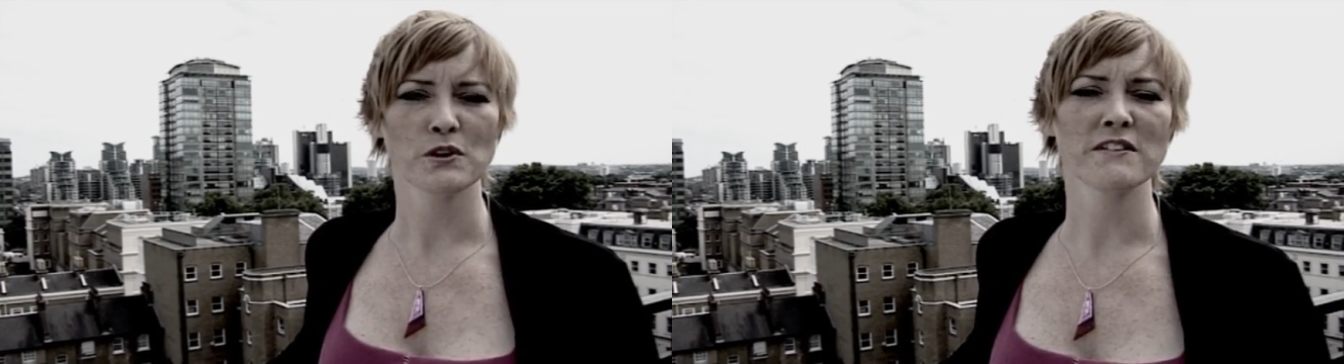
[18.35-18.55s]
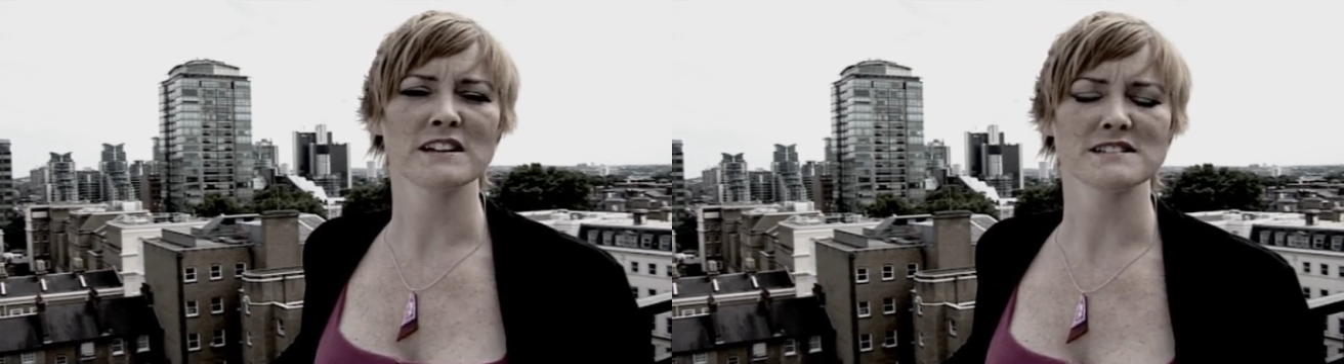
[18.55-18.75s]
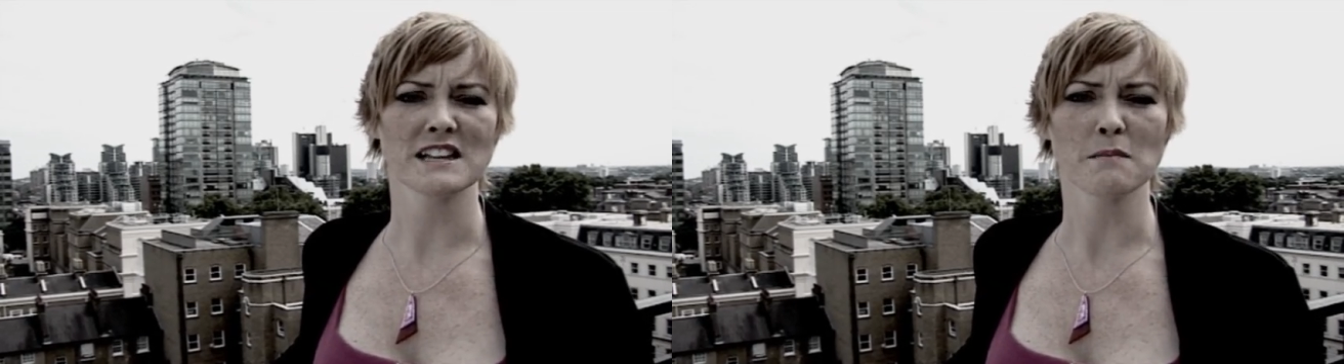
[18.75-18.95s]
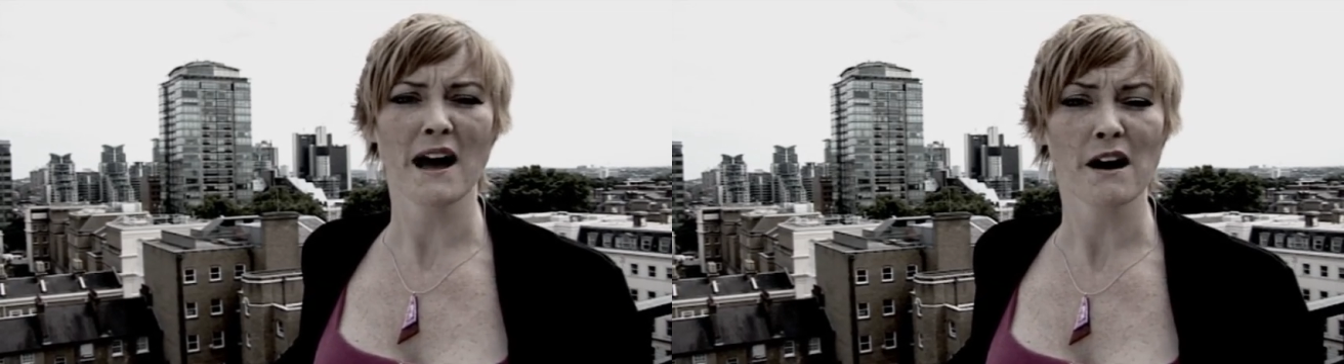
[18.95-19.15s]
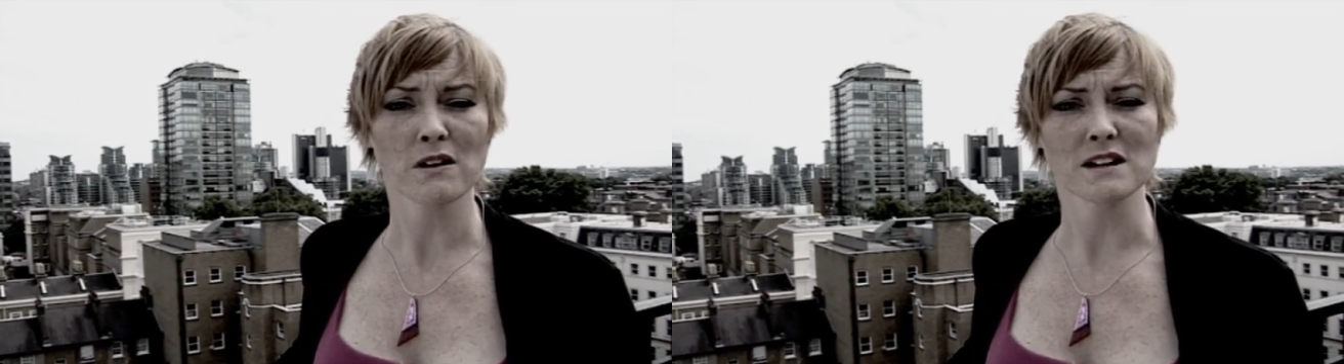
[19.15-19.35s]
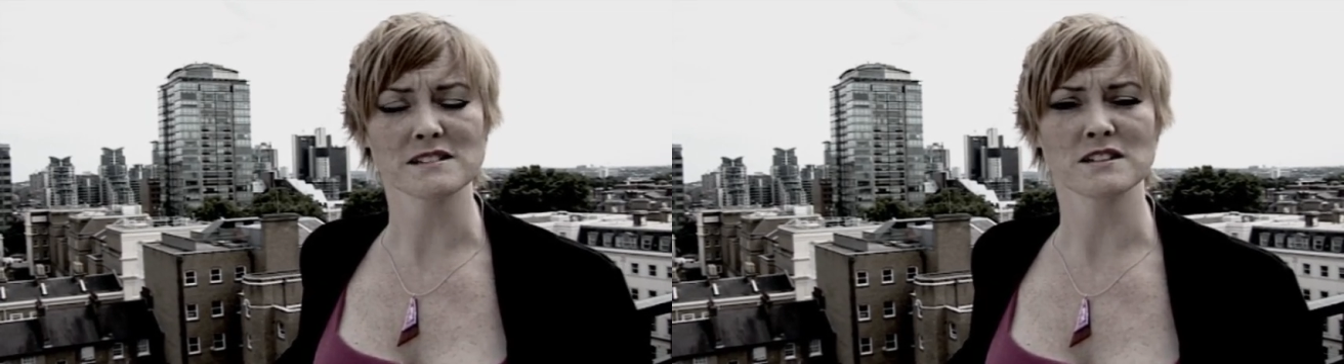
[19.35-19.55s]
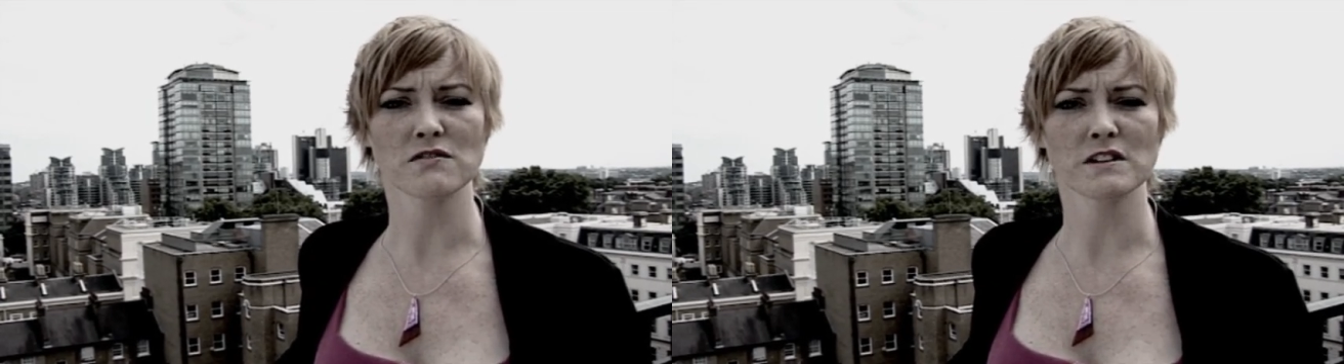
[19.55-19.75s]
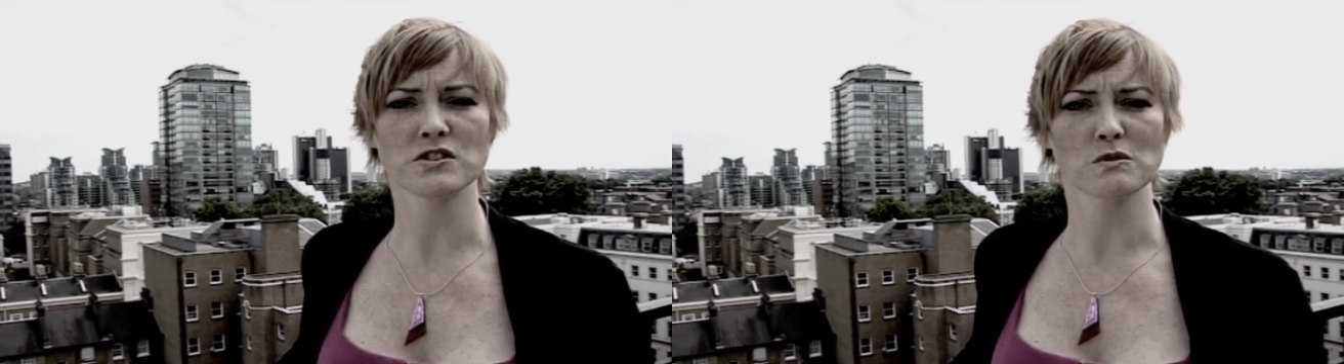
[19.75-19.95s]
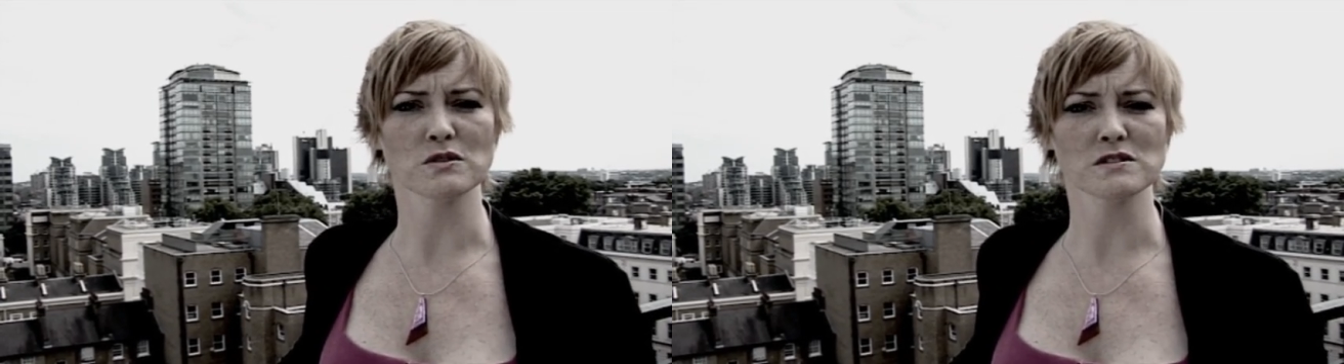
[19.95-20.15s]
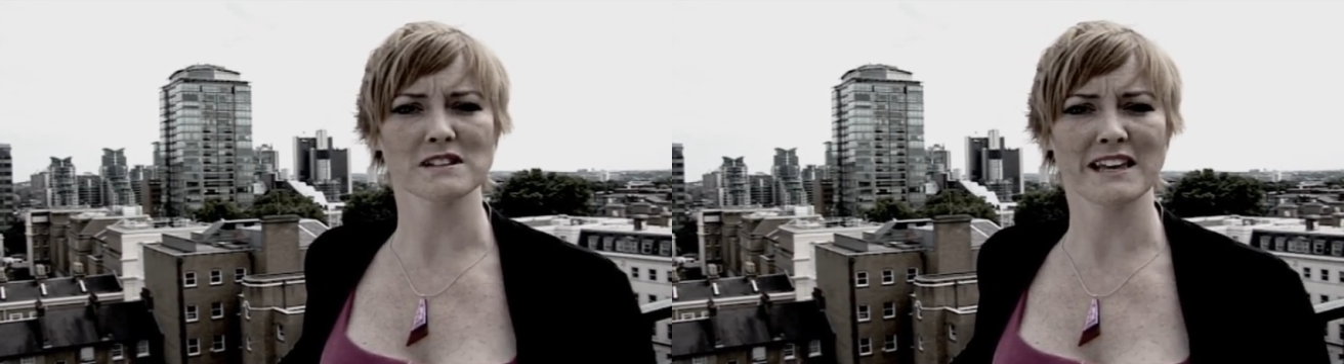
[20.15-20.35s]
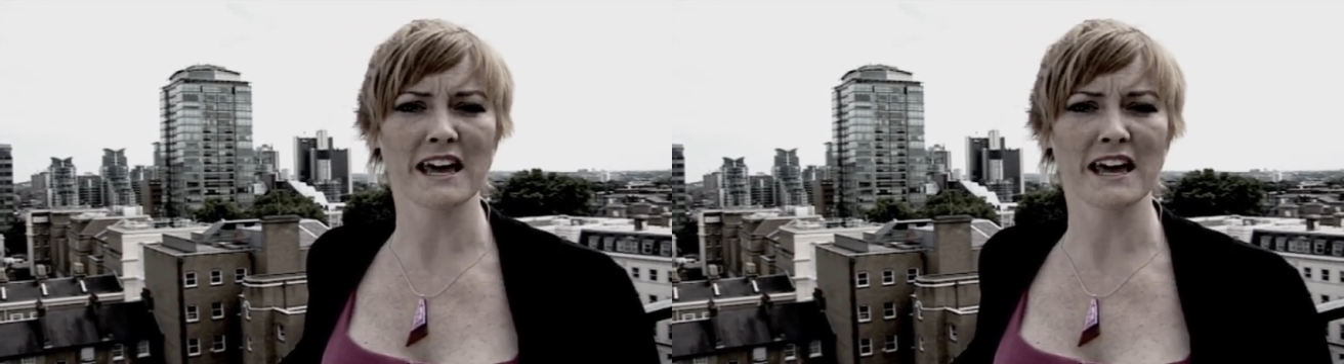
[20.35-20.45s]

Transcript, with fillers: Previously powerless individuals